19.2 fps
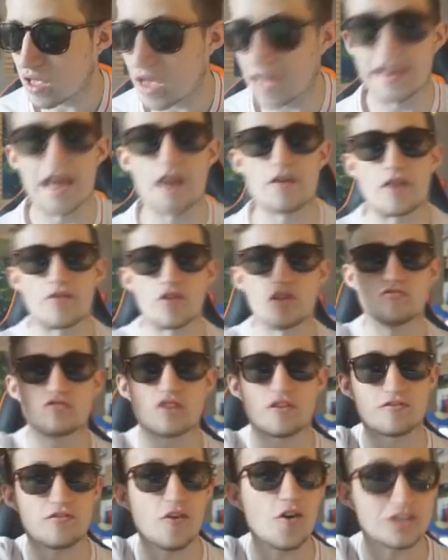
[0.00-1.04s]
And now we have
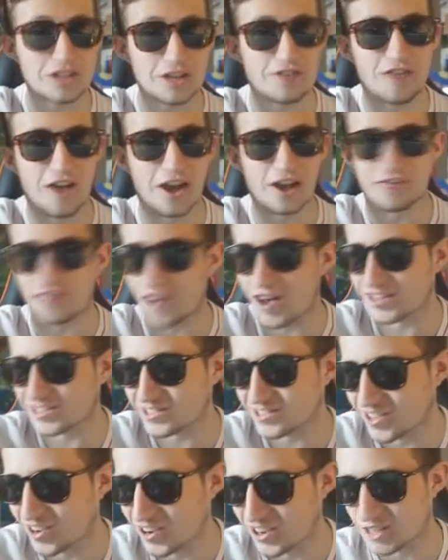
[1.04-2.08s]

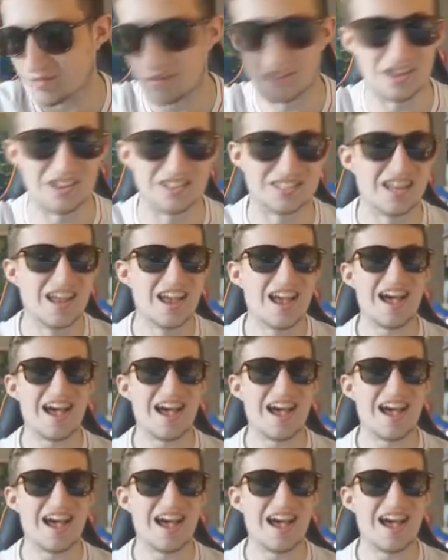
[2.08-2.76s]
135,000 coins because